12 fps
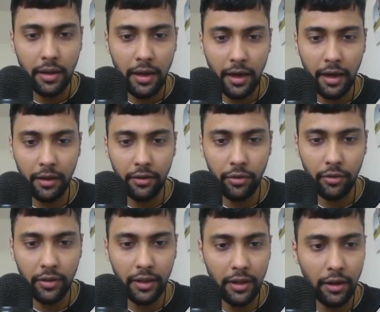And as you
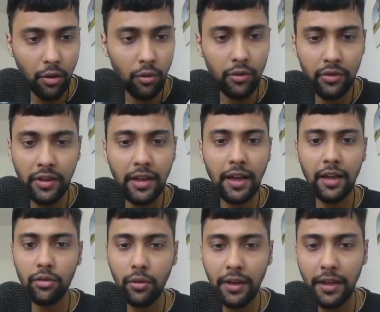see now, C
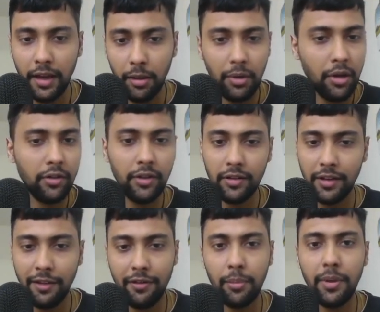has only n because he has
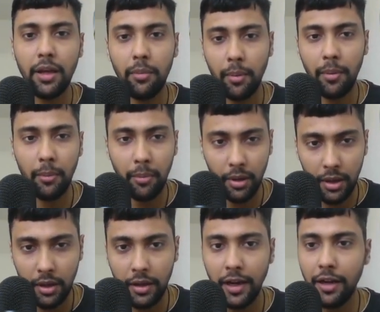never become a member,
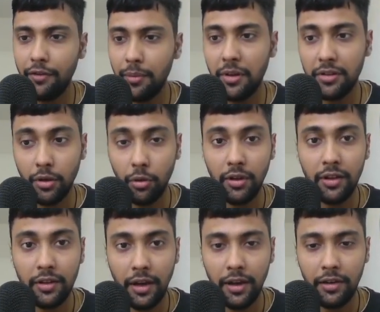right? We missed out this
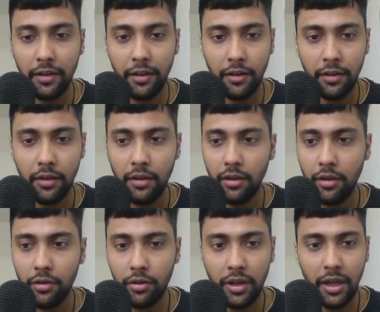condition.
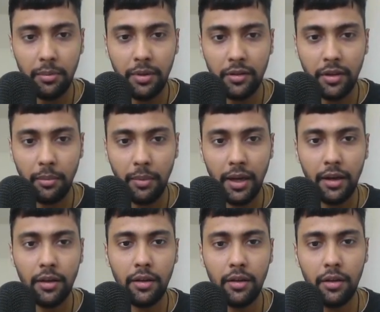So keep this in
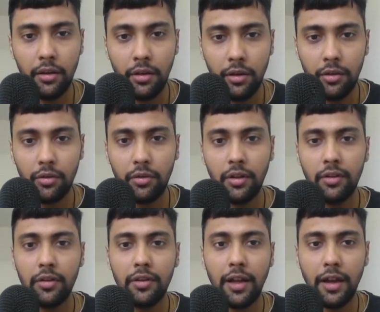mind. So this
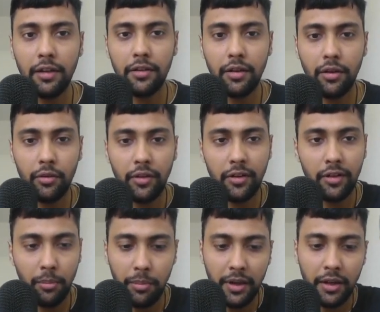is the answer to just
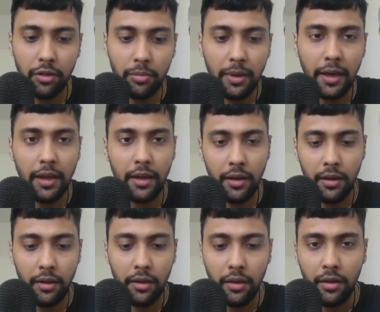simply display
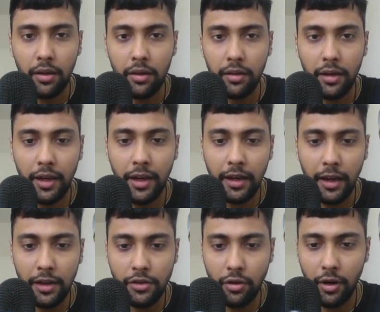the data
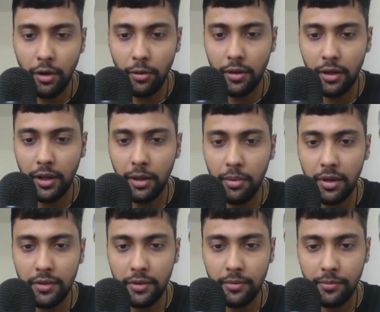and join all the
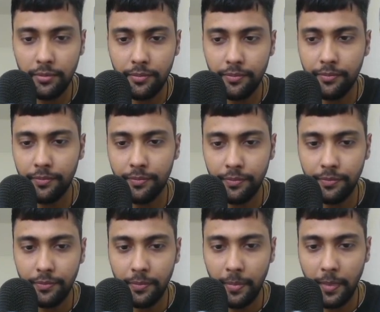tables.
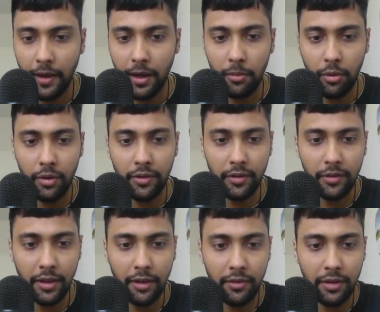And I'm going to just
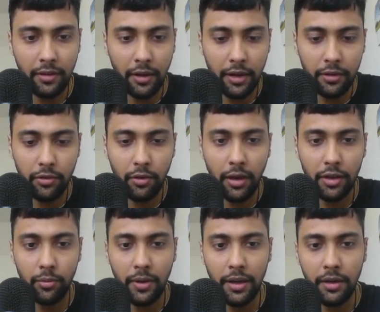save this as
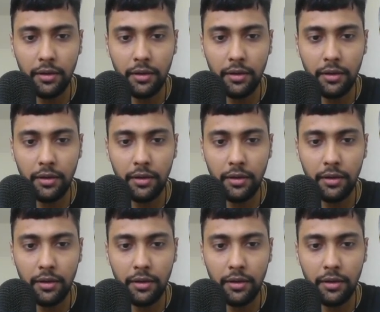well.